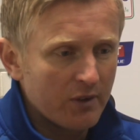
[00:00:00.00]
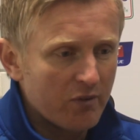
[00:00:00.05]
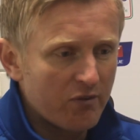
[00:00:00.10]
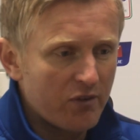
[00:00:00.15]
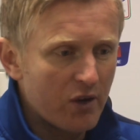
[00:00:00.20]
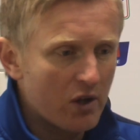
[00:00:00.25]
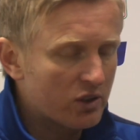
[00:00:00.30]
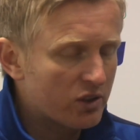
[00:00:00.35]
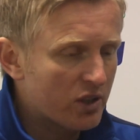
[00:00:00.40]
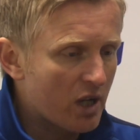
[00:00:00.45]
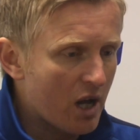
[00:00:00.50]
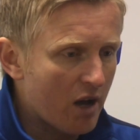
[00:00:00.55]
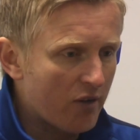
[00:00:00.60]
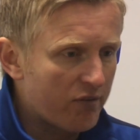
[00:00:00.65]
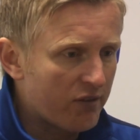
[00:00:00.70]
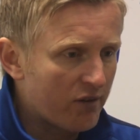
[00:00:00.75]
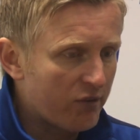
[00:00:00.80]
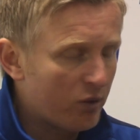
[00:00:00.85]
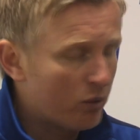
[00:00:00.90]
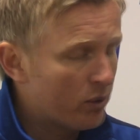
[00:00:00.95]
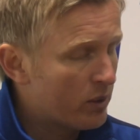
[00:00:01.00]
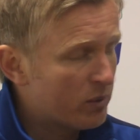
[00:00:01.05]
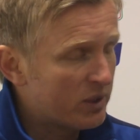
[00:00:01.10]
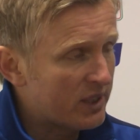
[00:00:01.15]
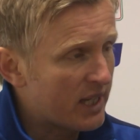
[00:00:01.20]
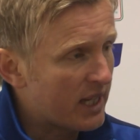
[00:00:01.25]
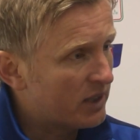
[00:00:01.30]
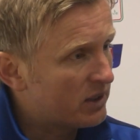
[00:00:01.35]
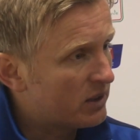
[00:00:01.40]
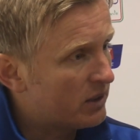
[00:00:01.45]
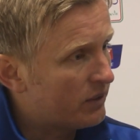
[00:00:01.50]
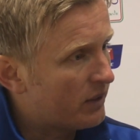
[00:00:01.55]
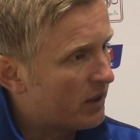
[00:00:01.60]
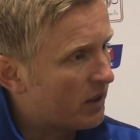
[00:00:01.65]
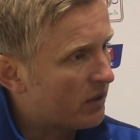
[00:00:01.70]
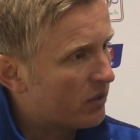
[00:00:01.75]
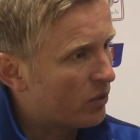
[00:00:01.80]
first half, I thought we was excellent.